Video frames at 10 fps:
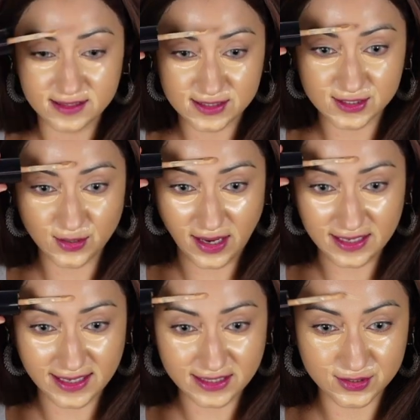So I
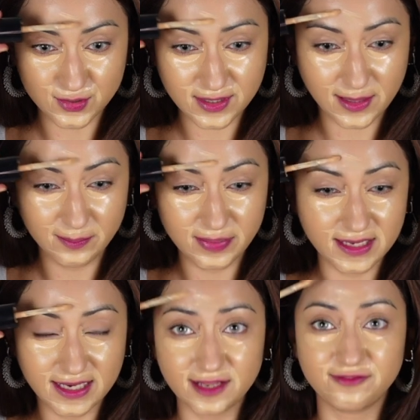like to do
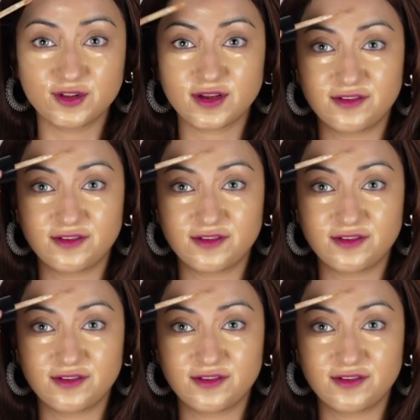completely full